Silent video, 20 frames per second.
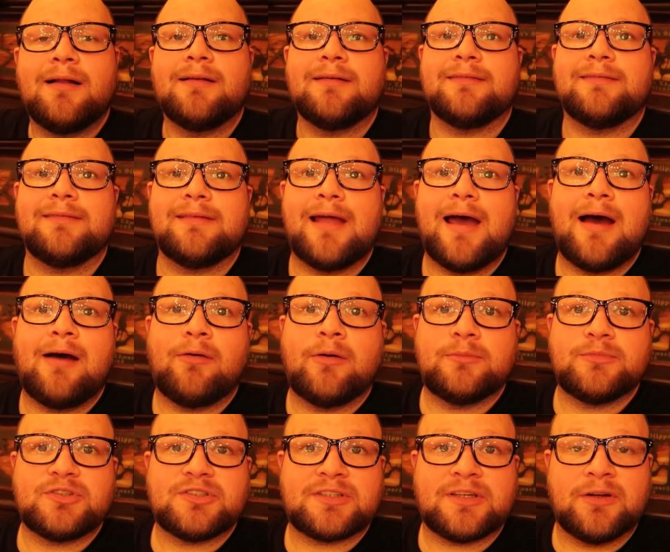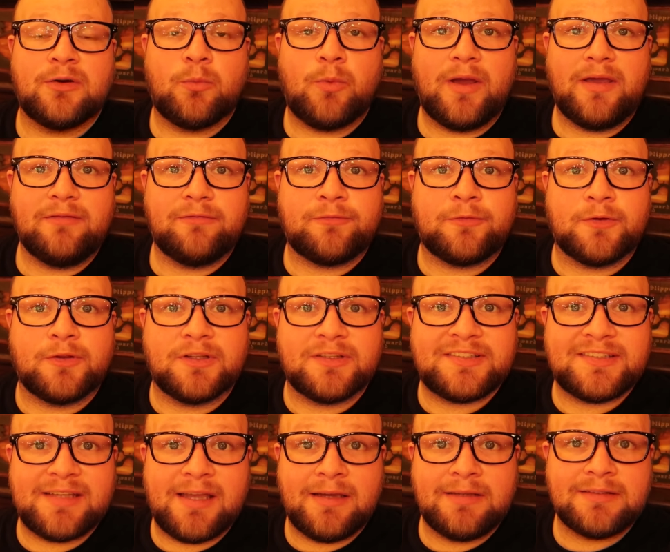Now I'm just gonna wait for the
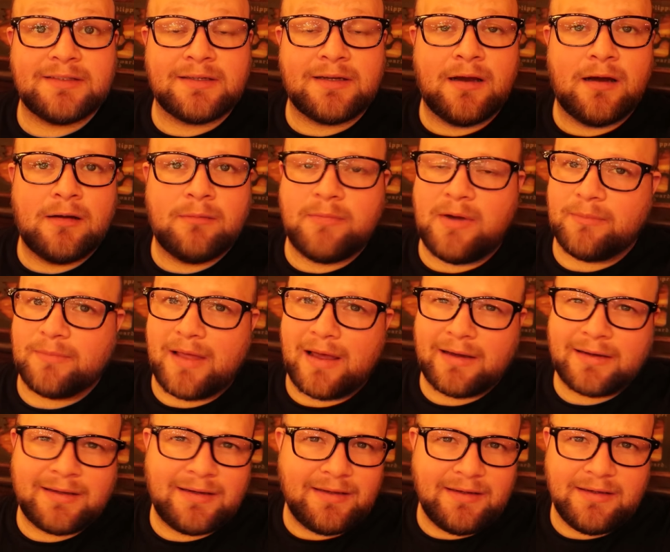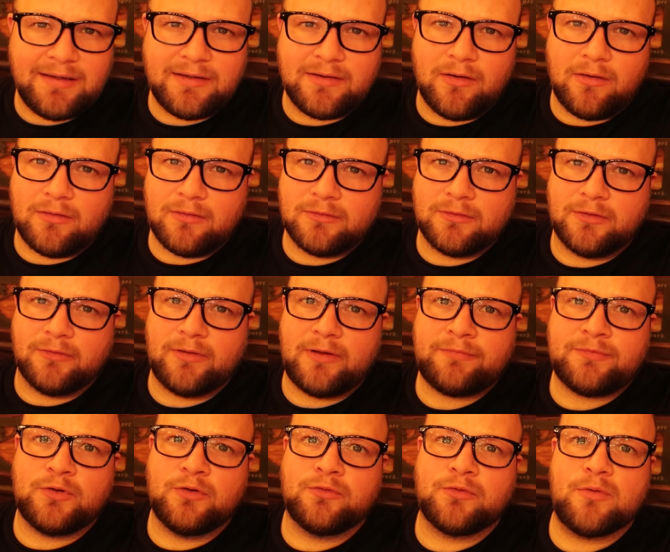steak to come. I'm not gonna eat all the
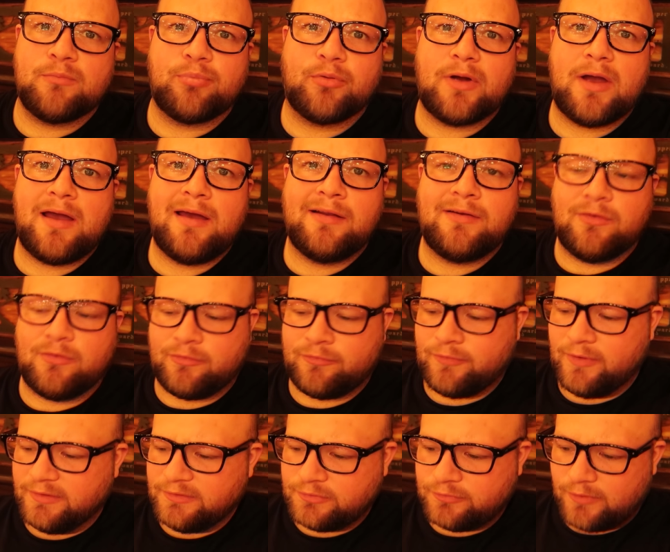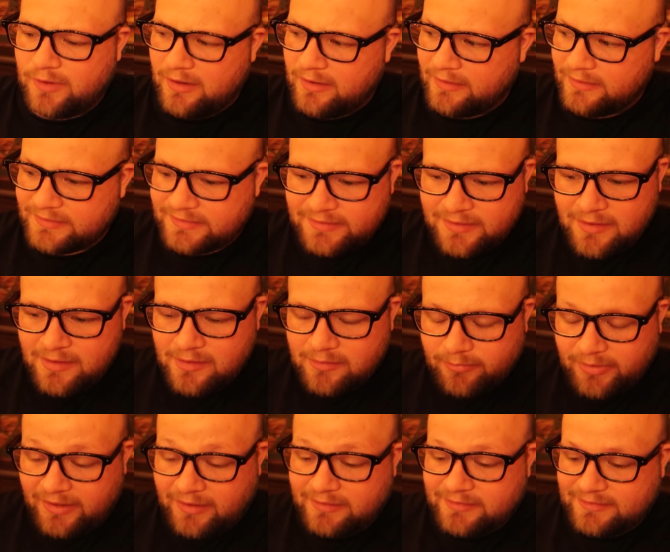leftover bread or french fries
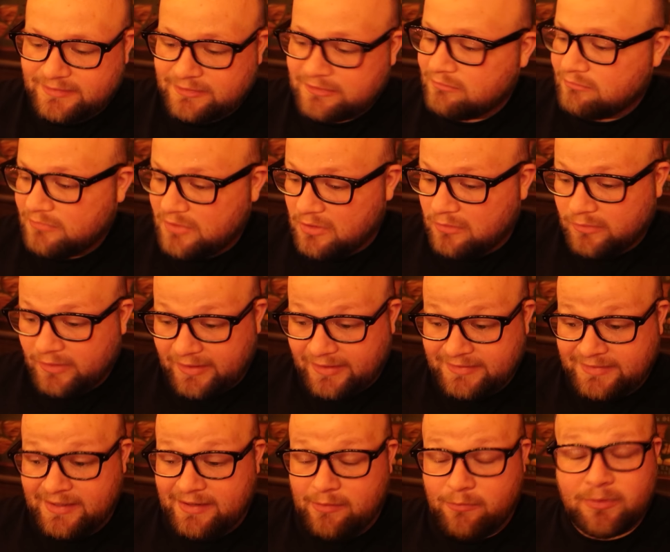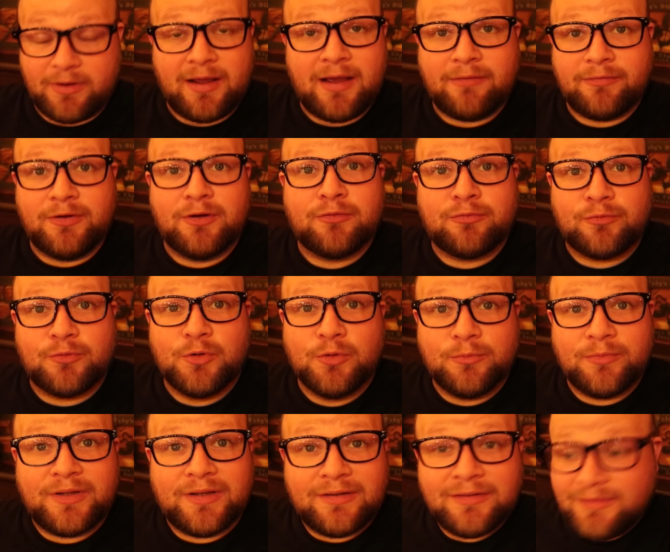because, you know, like I said, I wanna have enough
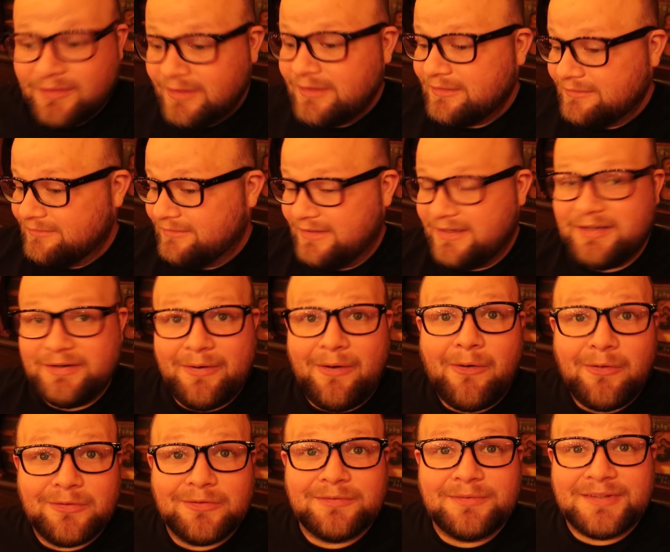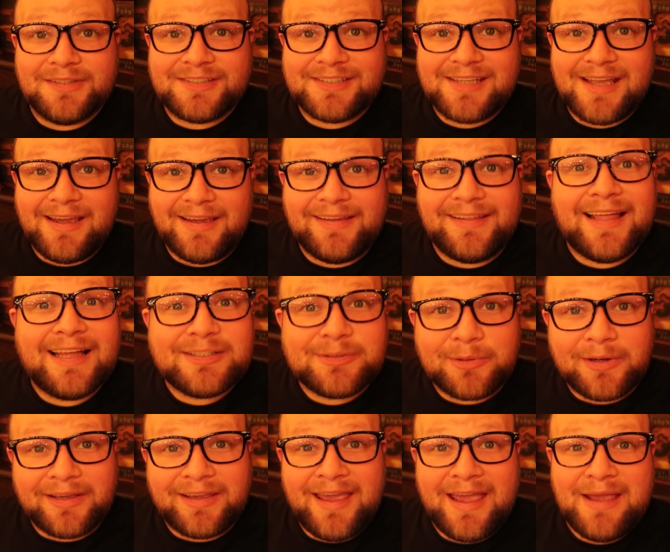room to eat all of the steak. That's
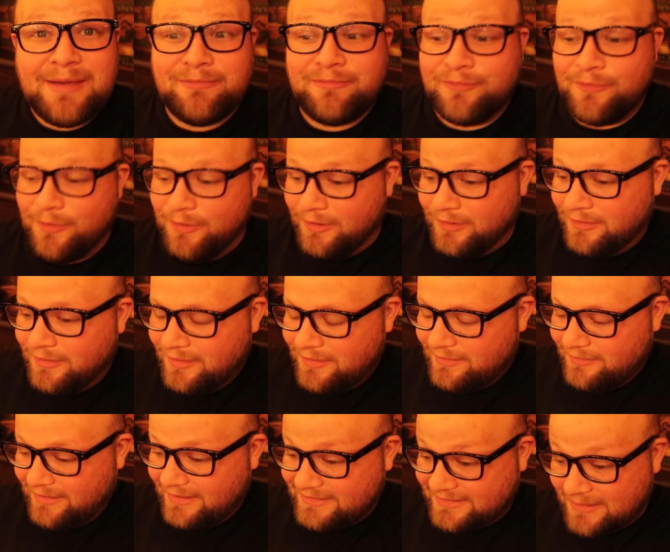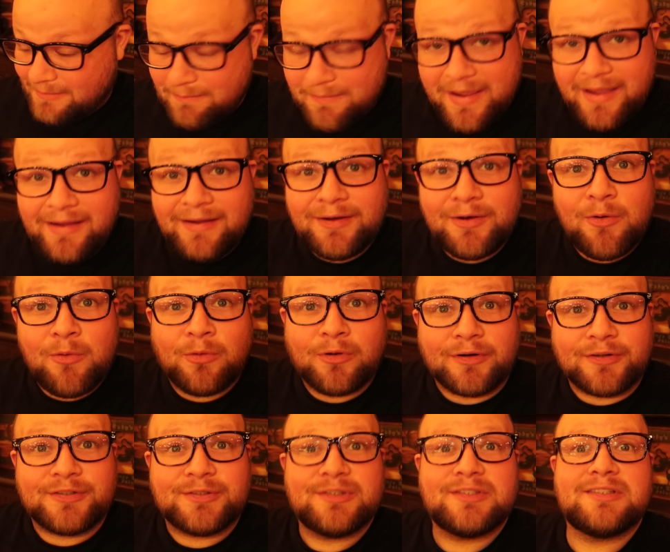what I came for. That's the main
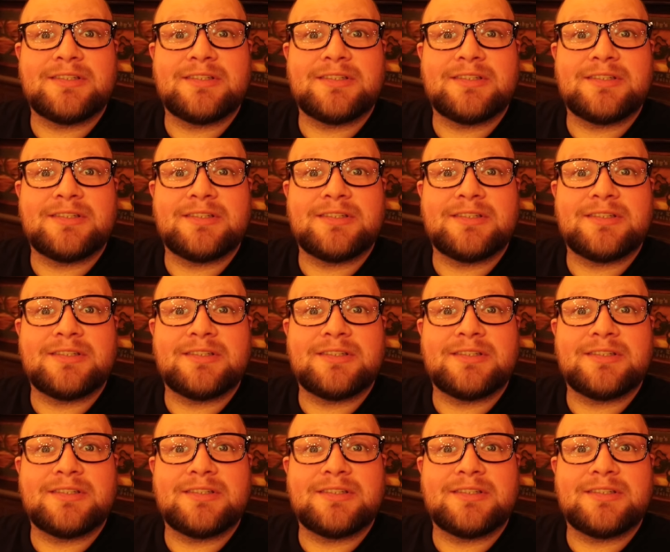course.